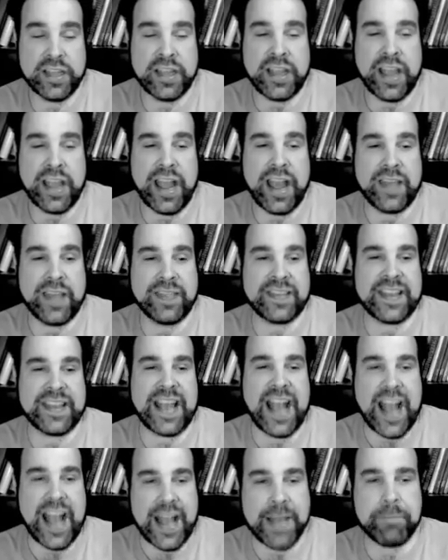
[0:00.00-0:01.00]
And the
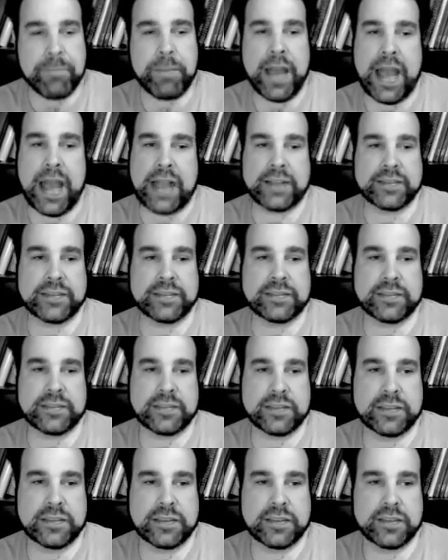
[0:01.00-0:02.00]
apex,
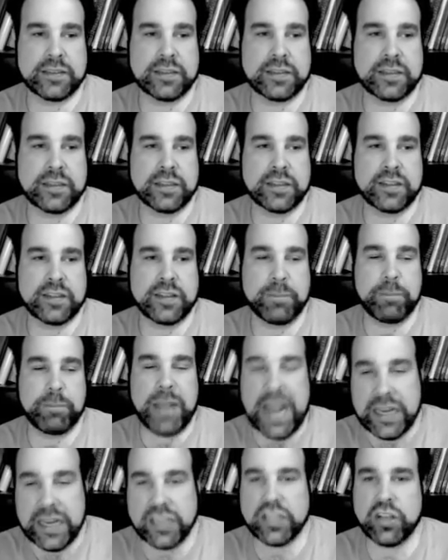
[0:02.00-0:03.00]
the
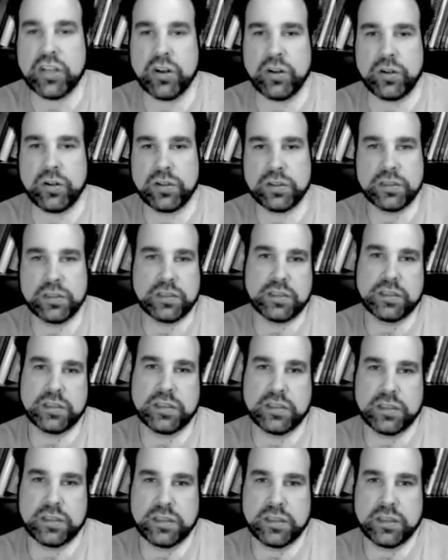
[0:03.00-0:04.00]
pinnacle
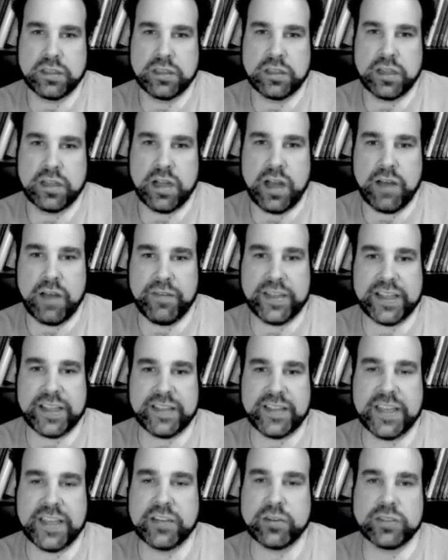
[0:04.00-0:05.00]
of the
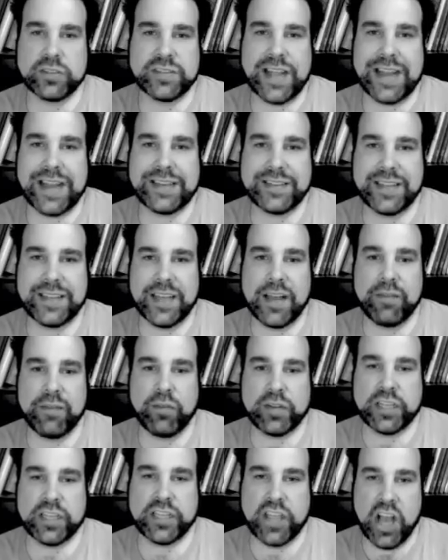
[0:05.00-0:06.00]
cathedral's idea of
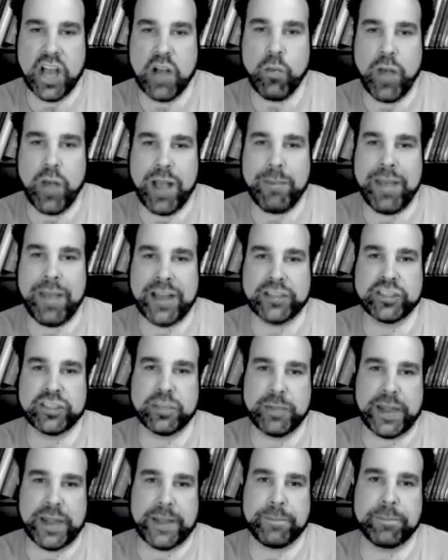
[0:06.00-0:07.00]
what a young white man should
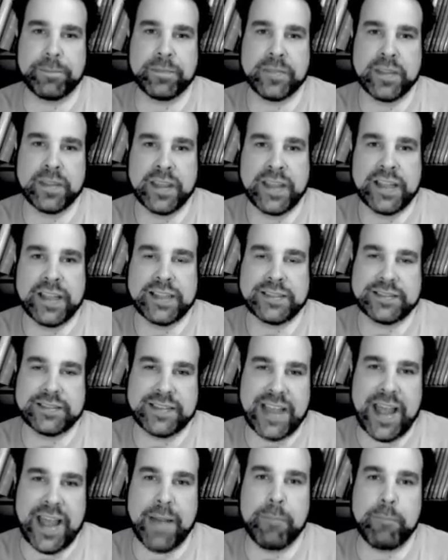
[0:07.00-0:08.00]
be is
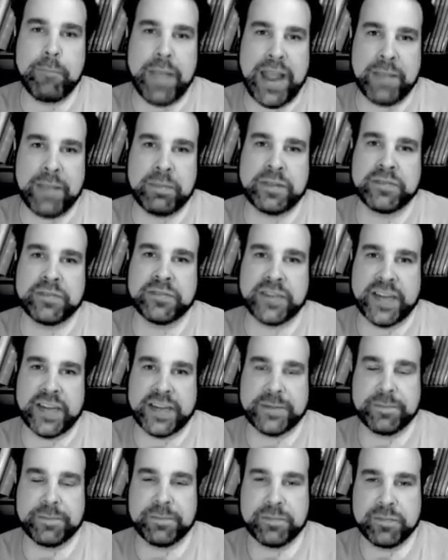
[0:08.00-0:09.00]
Sam Bankman
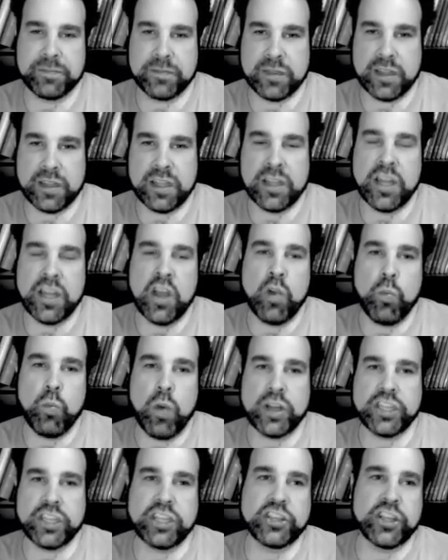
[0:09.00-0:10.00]
Fried. What
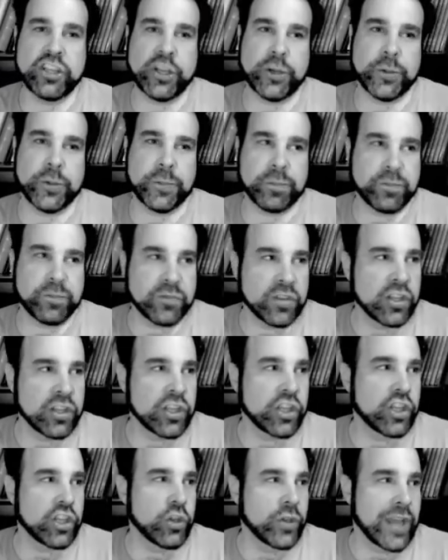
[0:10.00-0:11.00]
do you do?
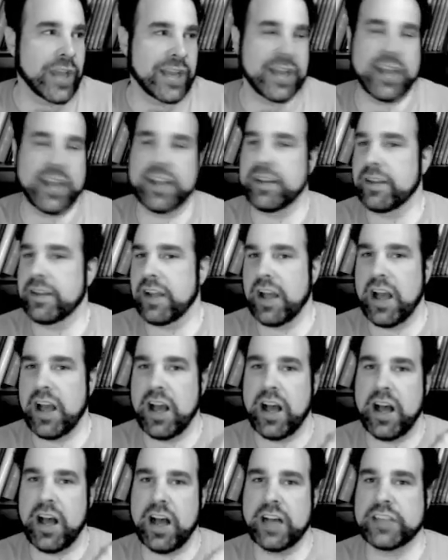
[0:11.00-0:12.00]
You get
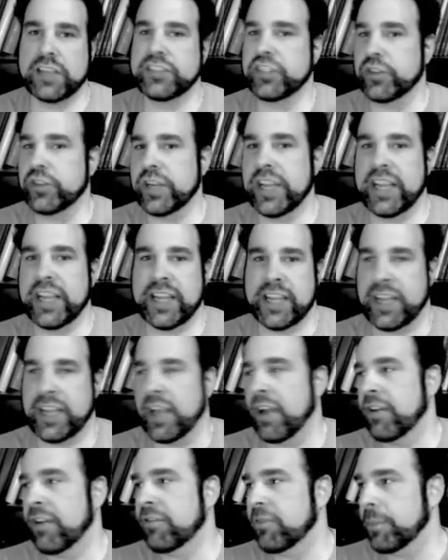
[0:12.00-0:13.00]
a degree
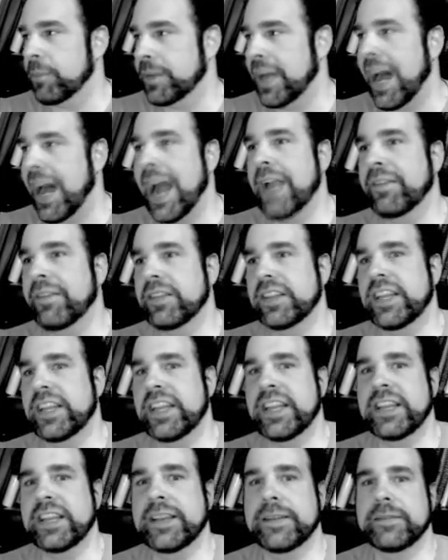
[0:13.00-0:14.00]
from an Ivy
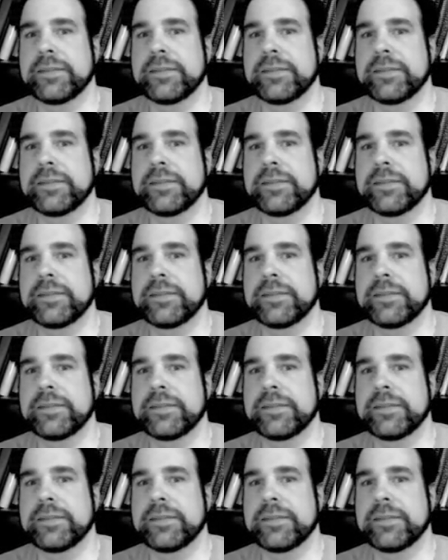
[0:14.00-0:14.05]
League